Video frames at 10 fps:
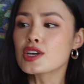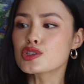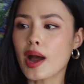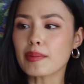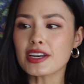
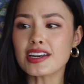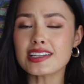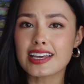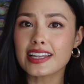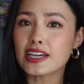So I'm gonna need
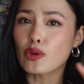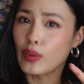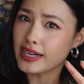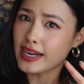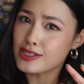to get like an
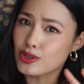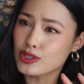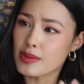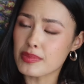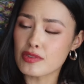organizer or
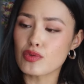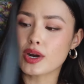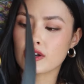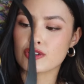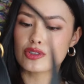something for
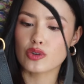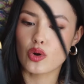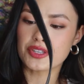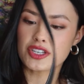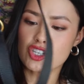it, and also to
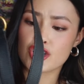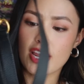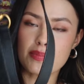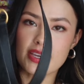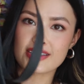hold its
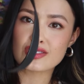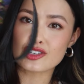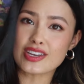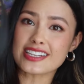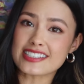shape because
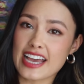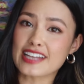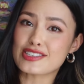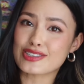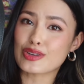it
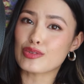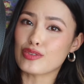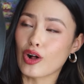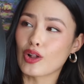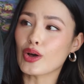tends to
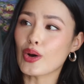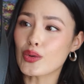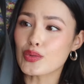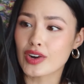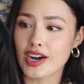fall
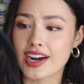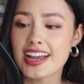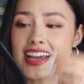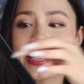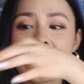over.
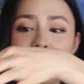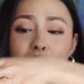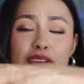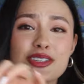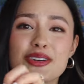And
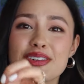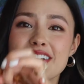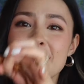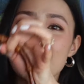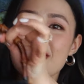also
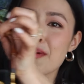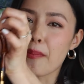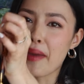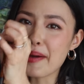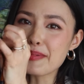the
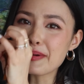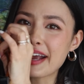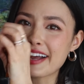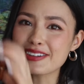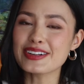bamboo
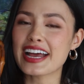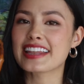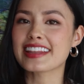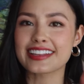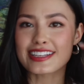handle,
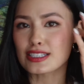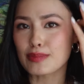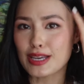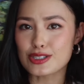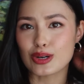and like this
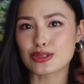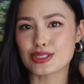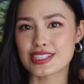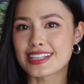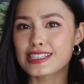makes total
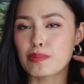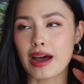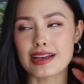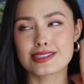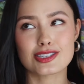sense,
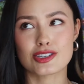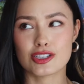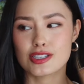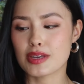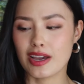but it's just
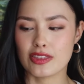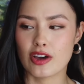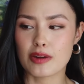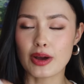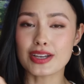not something I
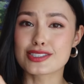thought about.